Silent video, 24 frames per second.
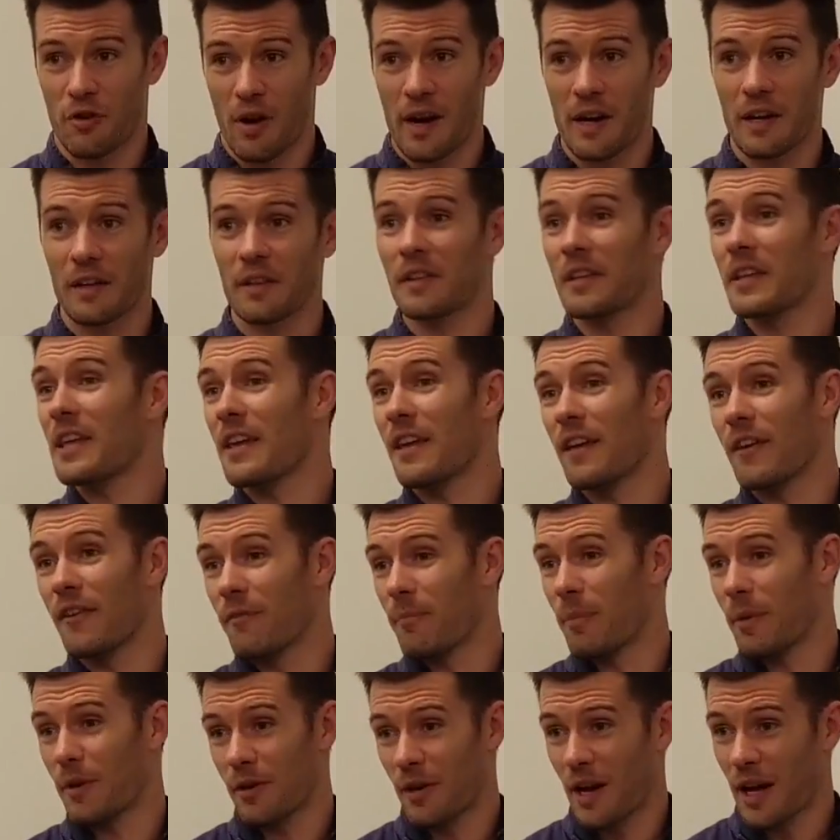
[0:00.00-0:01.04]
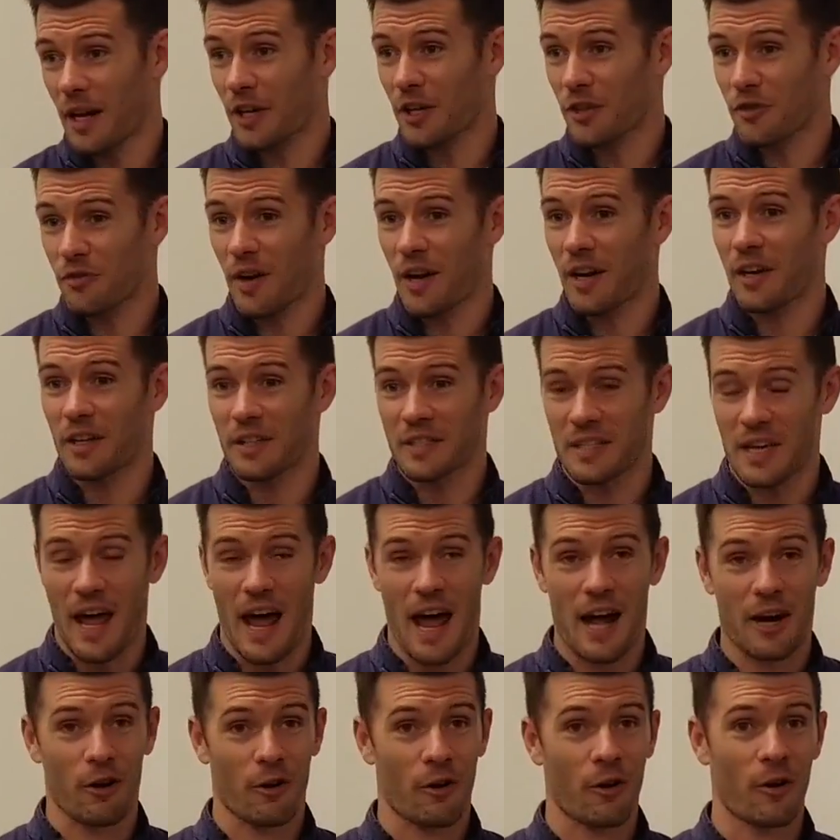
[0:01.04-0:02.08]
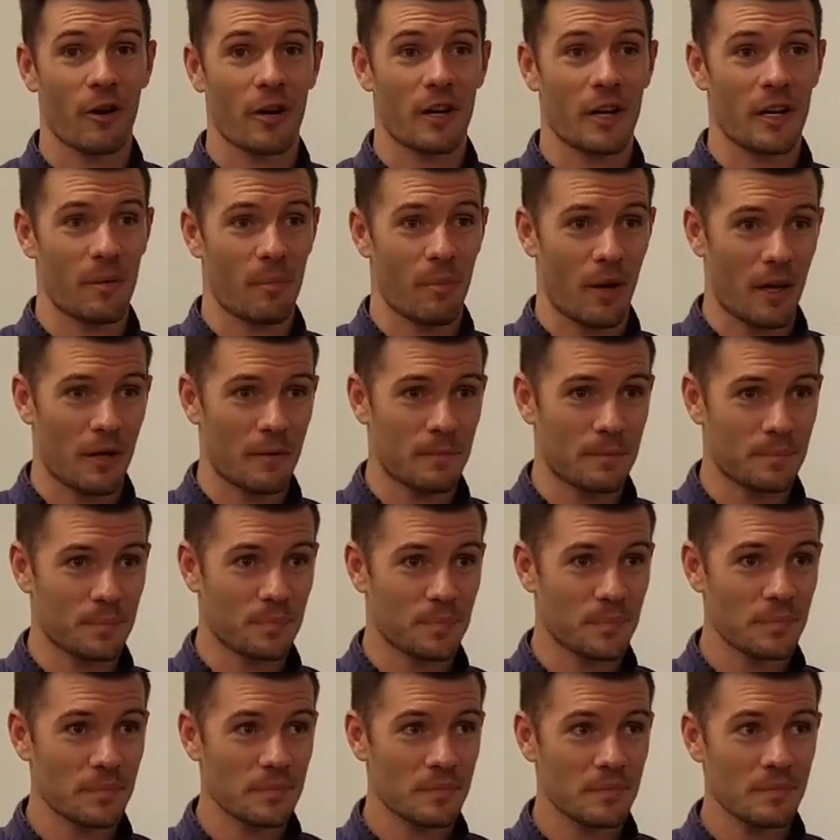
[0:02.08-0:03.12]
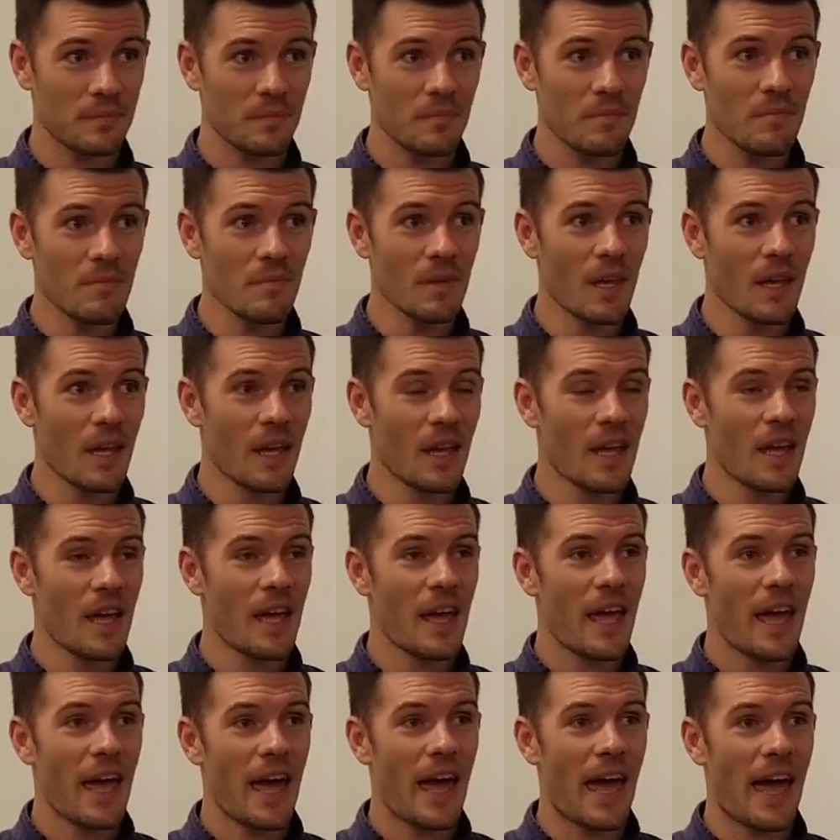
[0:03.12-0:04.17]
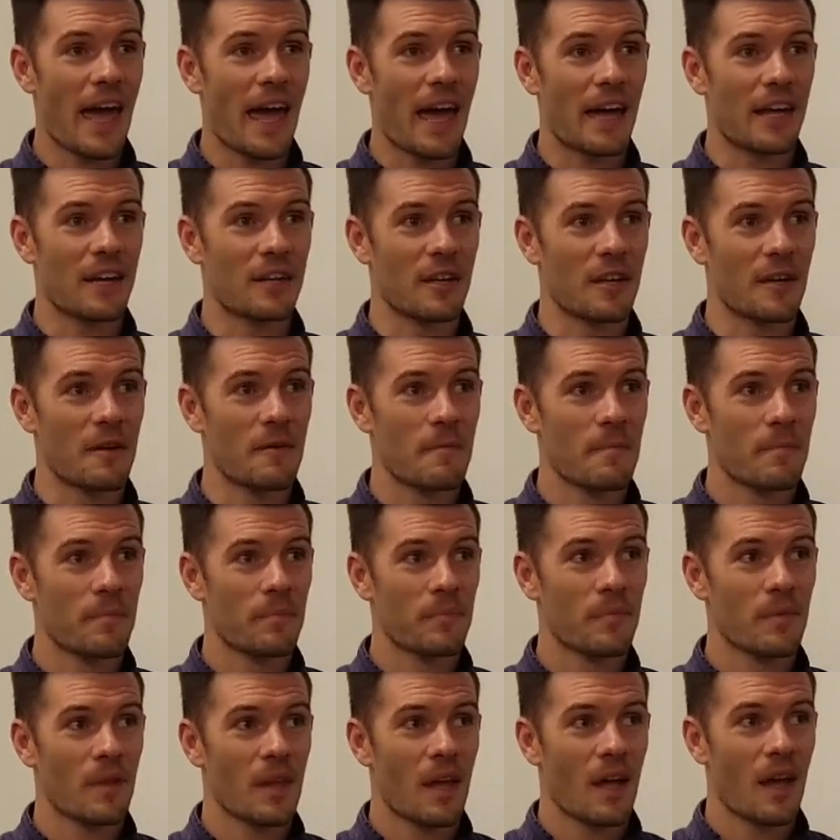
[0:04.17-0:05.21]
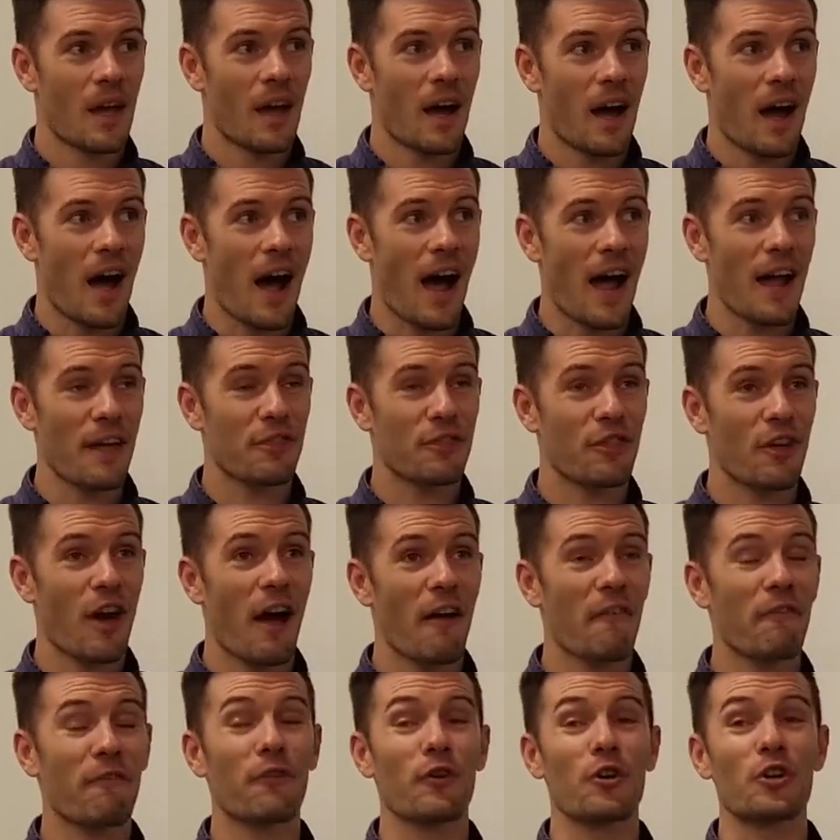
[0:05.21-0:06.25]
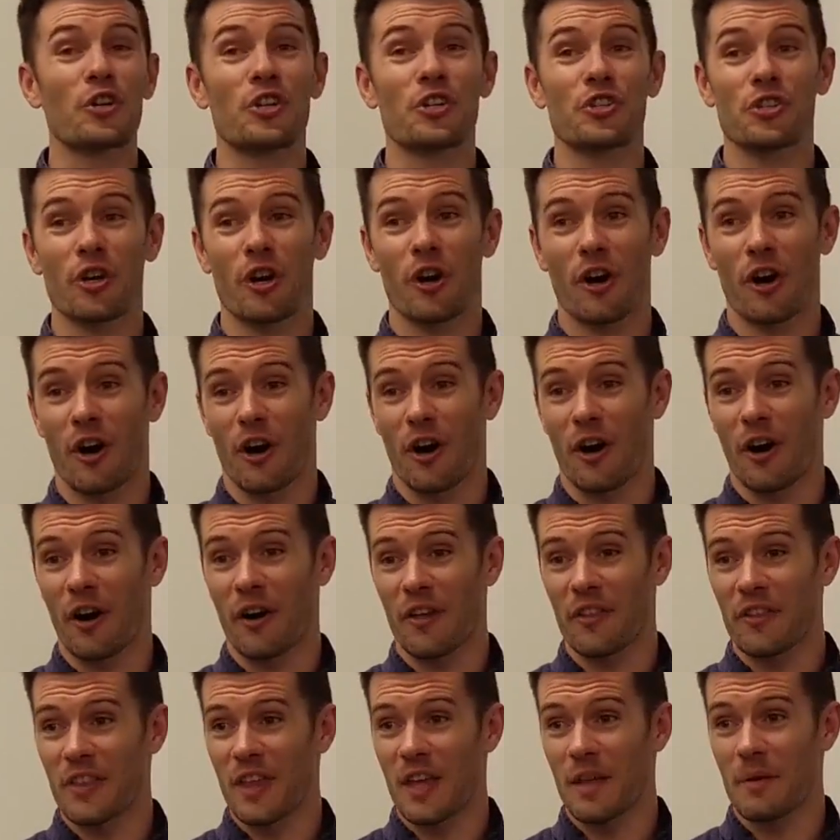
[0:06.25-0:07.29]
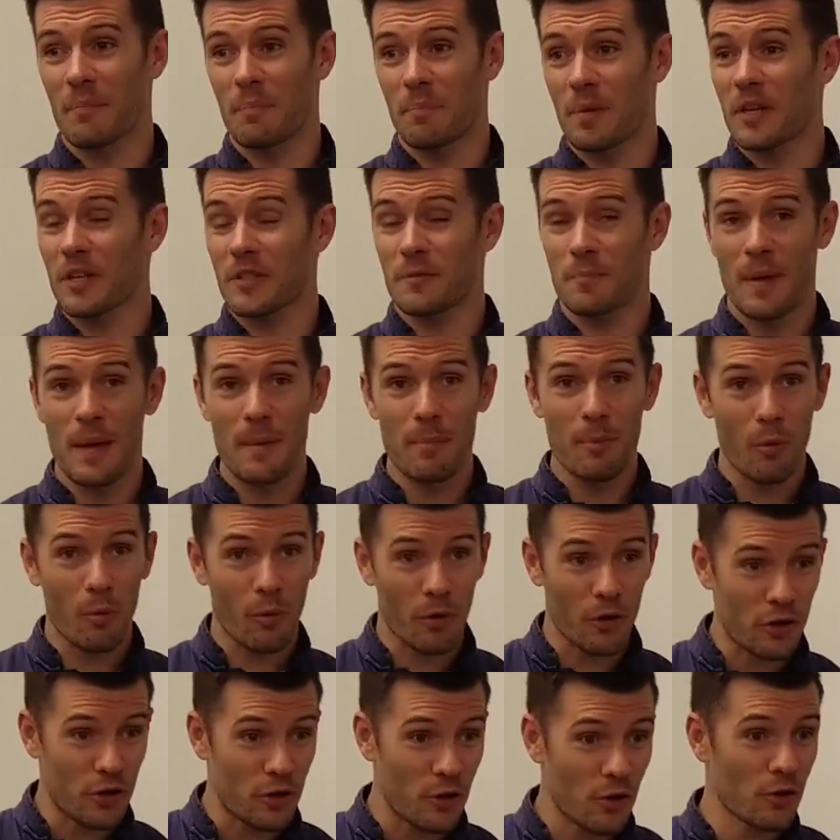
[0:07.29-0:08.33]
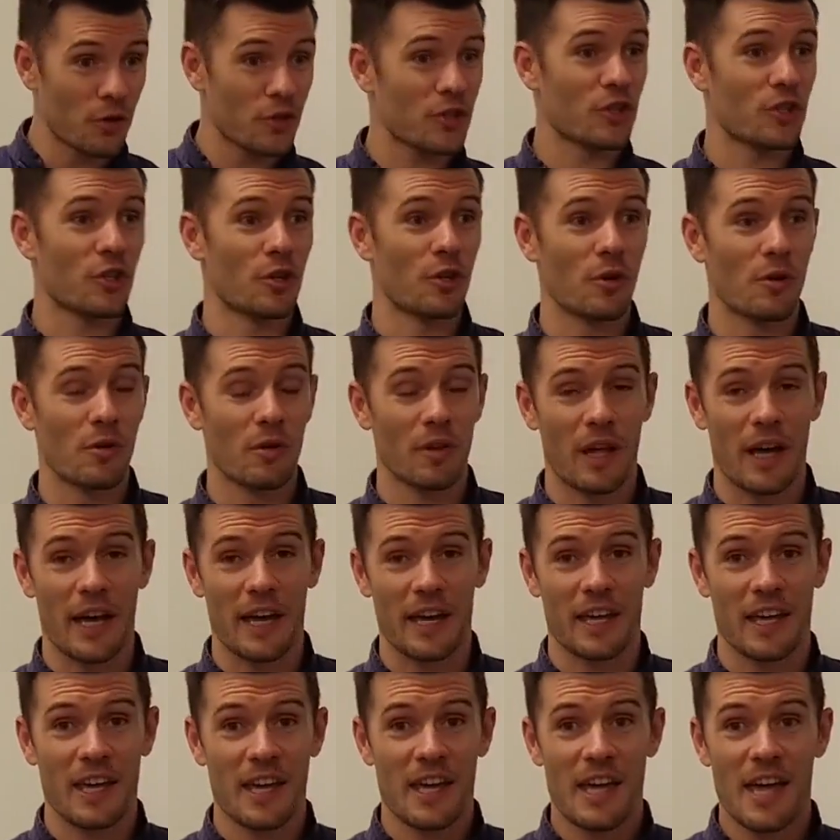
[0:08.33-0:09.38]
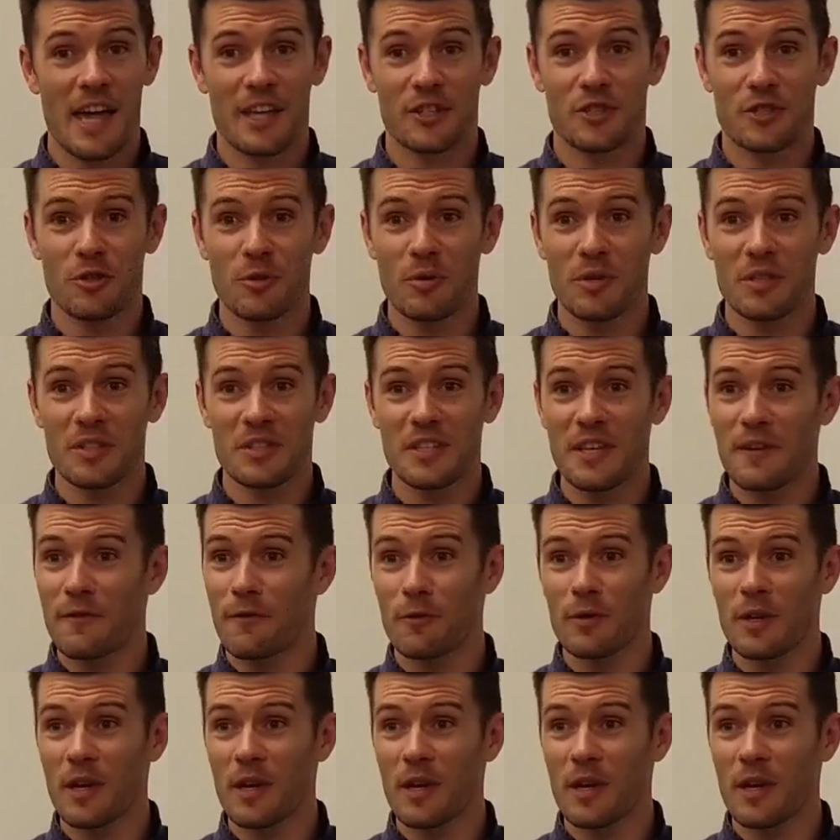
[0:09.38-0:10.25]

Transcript: And I thought for sure that because people were used to, like, as soon as Sifu yells go, you just grab the person next to you and start attacking them.